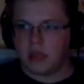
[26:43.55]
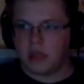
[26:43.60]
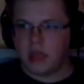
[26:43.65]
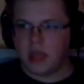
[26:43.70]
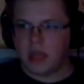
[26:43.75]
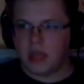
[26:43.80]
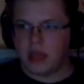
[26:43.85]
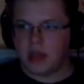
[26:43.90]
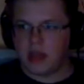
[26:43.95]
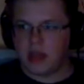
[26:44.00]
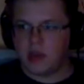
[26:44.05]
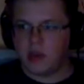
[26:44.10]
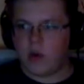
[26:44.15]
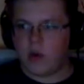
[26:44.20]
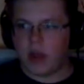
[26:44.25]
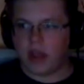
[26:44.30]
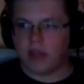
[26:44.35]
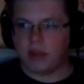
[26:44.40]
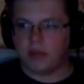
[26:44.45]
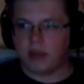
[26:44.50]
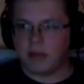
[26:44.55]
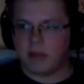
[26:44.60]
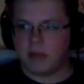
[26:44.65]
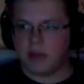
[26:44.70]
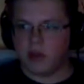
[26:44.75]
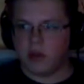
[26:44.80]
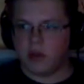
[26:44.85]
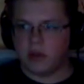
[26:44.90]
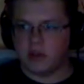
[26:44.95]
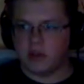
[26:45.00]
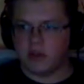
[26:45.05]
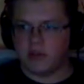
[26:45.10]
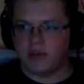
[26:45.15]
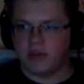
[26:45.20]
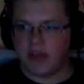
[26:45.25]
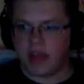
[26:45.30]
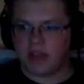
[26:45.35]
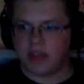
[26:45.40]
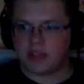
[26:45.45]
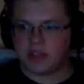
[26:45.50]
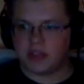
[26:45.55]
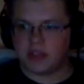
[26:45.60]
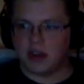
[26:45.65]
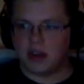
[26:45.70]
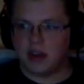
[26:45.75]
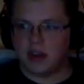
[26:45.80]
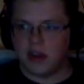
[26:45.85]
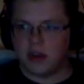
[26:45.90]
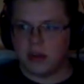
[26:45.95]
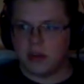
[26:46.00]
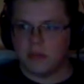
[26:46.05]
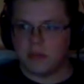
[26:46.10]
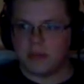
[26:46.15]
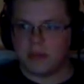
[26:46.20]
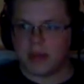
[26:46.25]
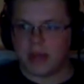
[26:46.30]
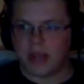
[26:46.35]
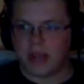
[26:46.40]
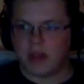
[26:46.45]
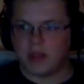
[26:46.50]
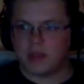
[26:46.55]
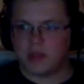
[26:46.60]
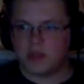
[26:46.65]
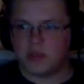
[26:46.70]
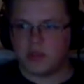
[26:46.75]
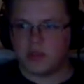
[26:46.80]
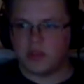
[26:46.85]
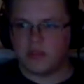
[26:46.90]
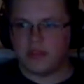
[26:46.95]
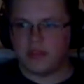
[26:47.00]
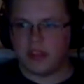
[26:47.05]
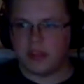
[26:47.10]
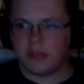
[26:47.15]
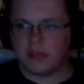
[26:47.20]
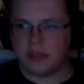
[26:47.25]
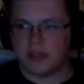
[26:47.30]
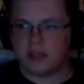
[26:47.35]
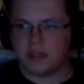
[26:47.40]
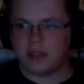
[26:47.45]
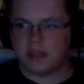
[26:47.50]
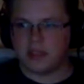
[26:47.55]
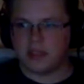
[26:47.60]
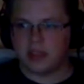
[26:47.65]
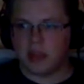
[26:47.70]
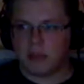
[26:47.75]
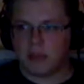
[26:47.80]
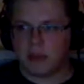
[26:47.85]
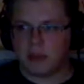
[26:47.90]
And I know I could probably go a little faster, but I also don't feel like messing this up.